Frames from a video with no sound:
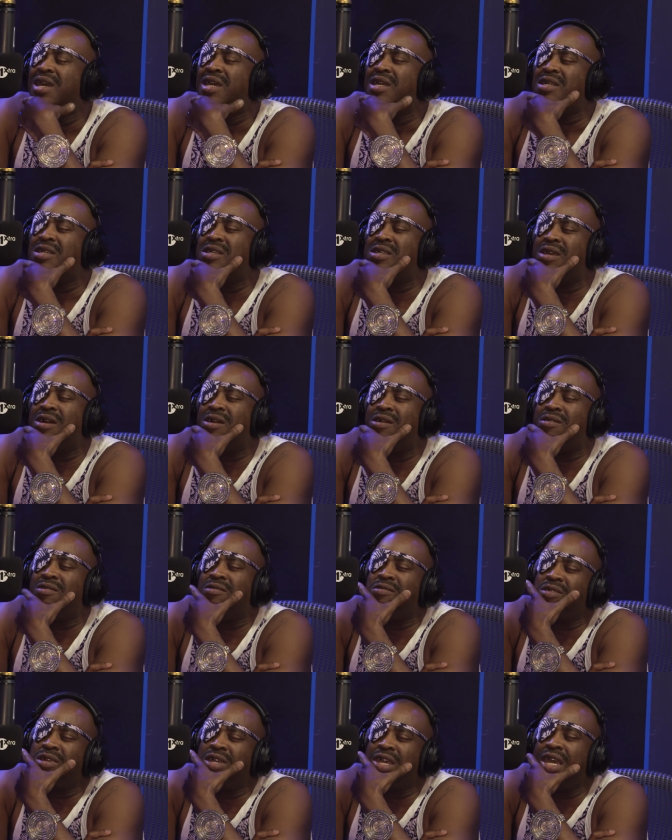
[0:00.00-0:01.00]

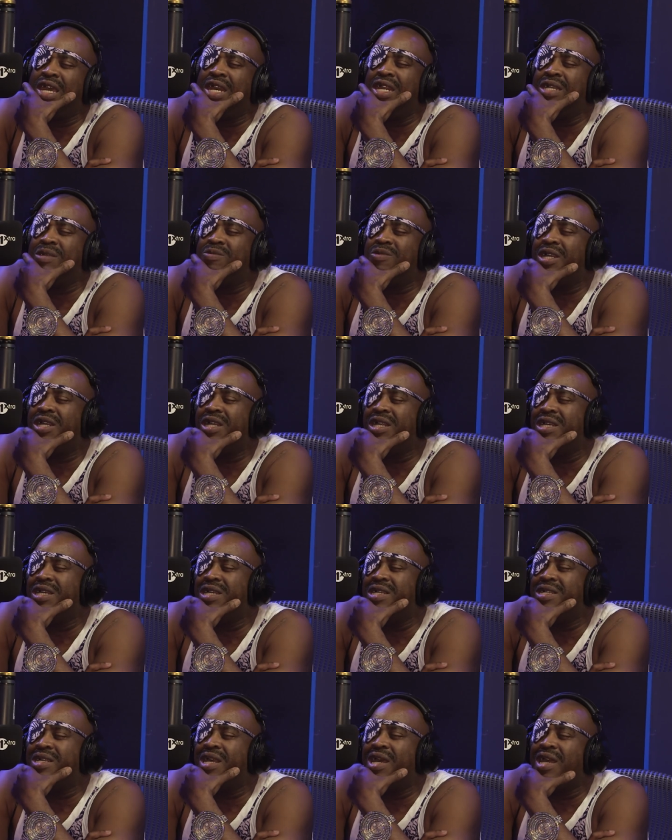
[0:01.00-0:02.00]
So it is what it
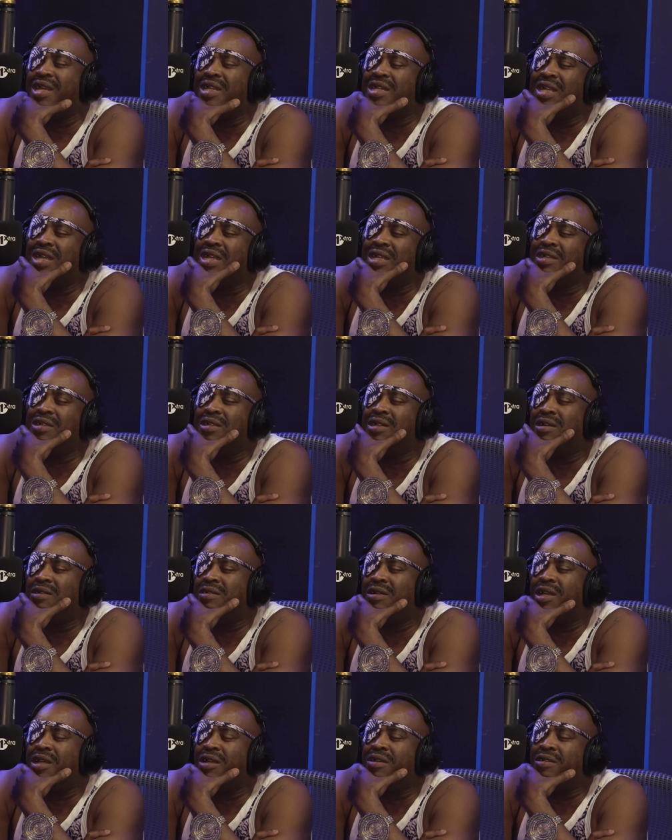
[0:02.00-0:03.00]
is. And then you
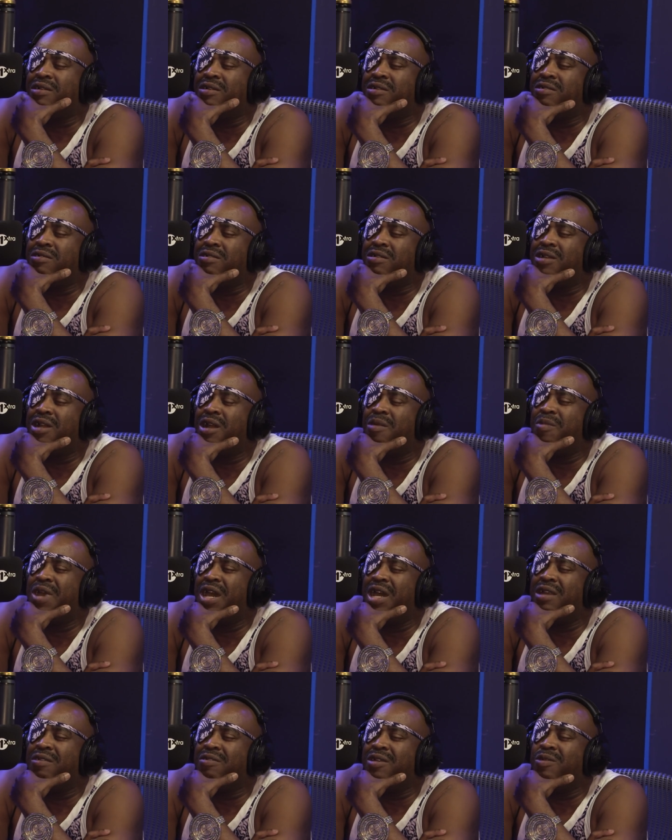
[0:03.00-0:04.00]
know, as long as you can come
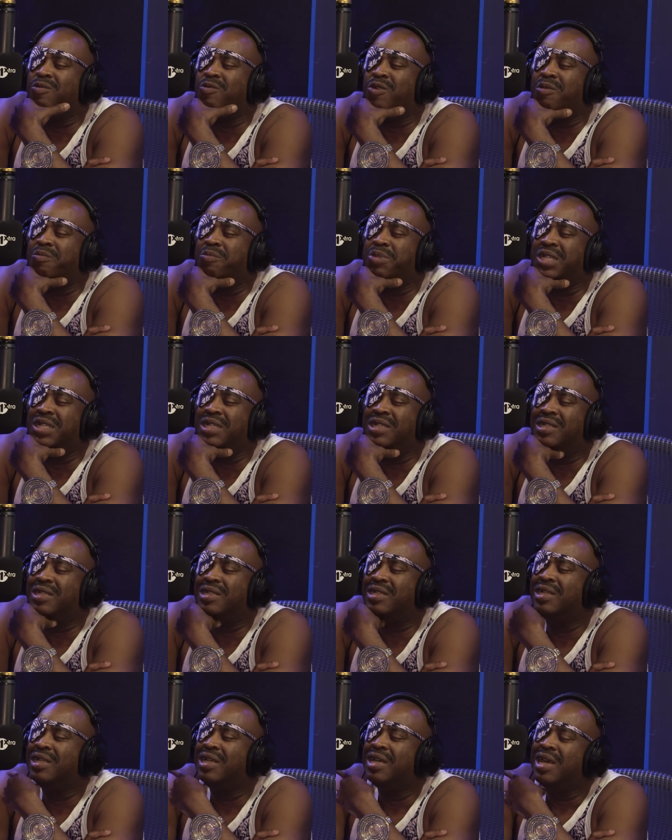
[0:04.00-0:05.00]
out of it in one
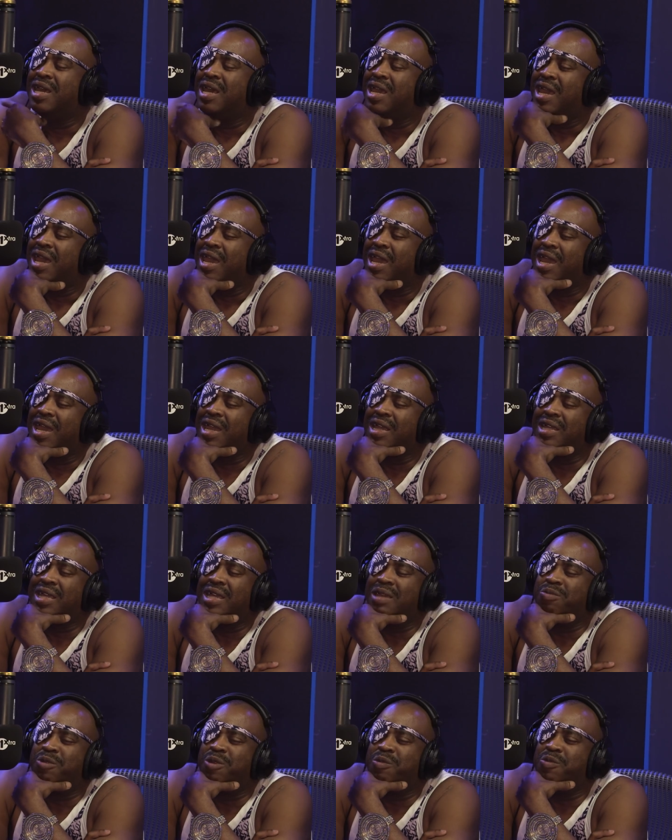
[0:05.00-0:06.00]
piece and
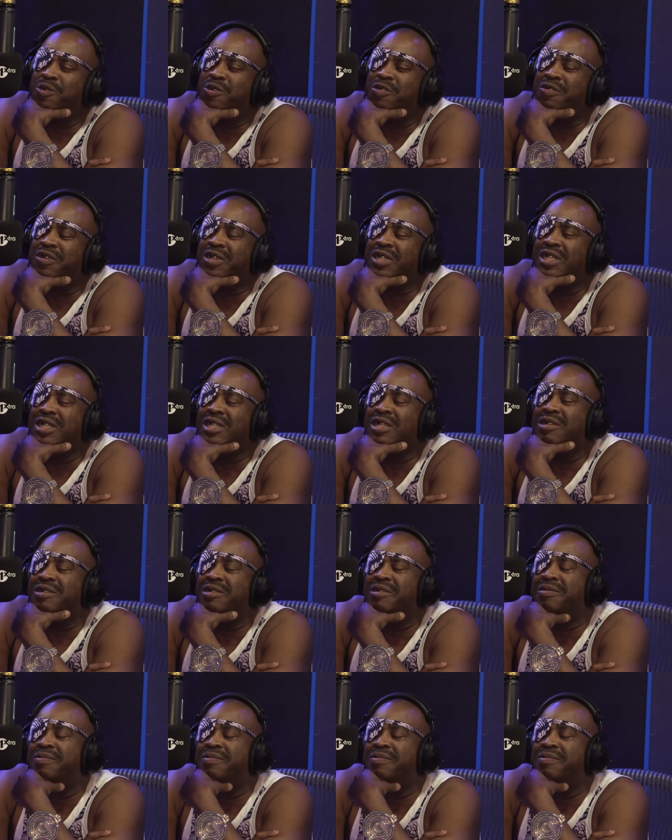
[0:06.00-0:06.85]
keep it moving, you know.